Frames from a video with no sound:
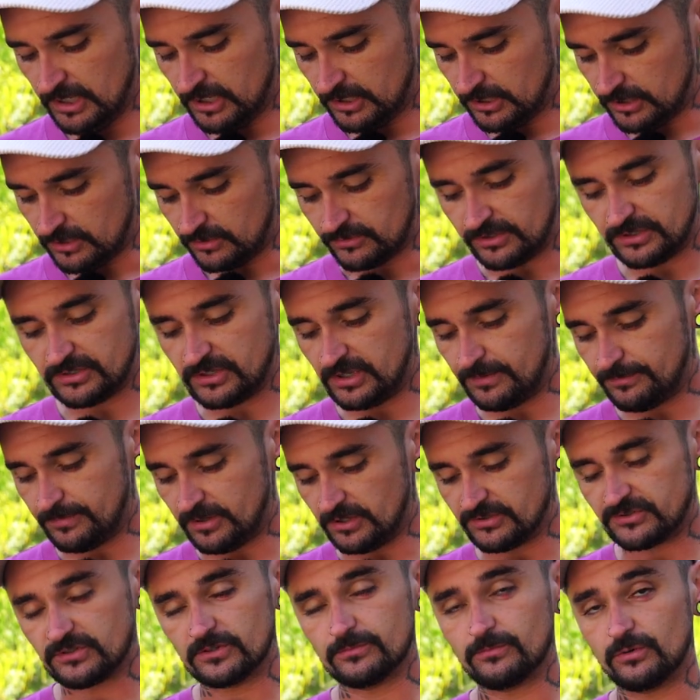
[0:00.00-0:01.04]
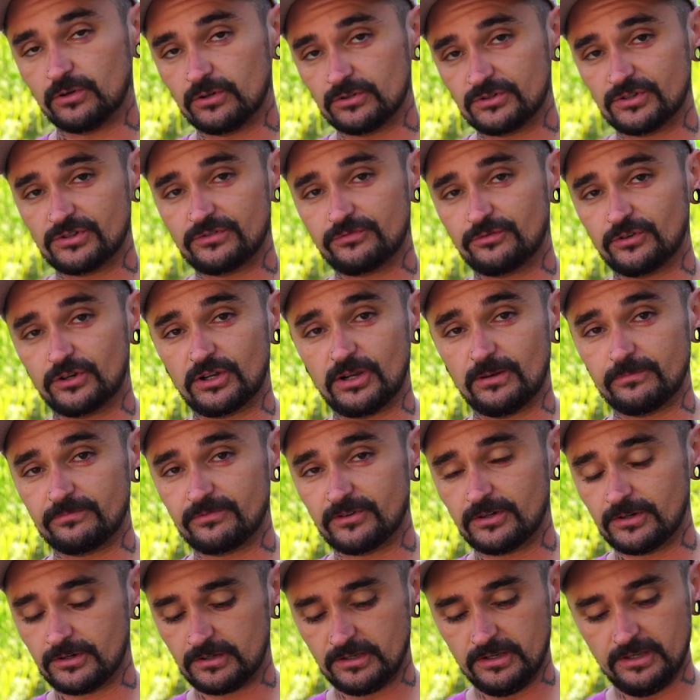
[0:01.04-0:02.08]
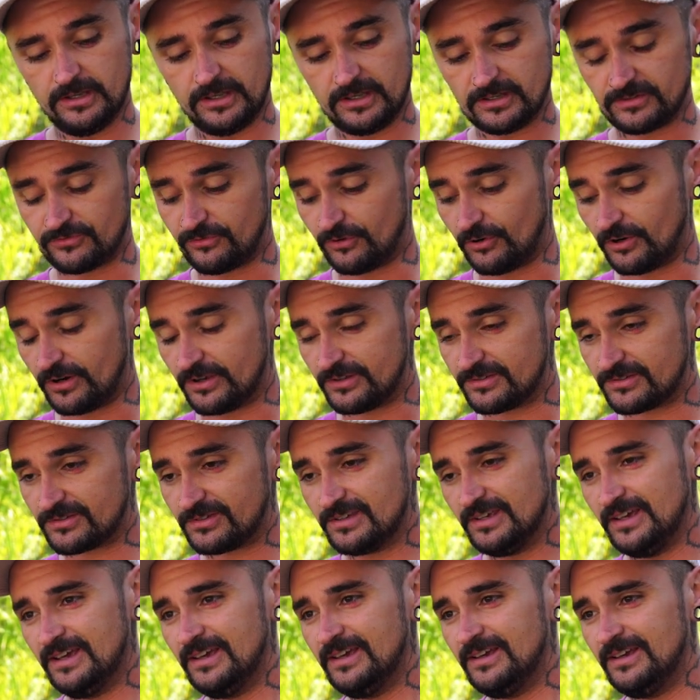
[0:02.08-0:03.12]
you know, these hip belts are more just for comfort, as far as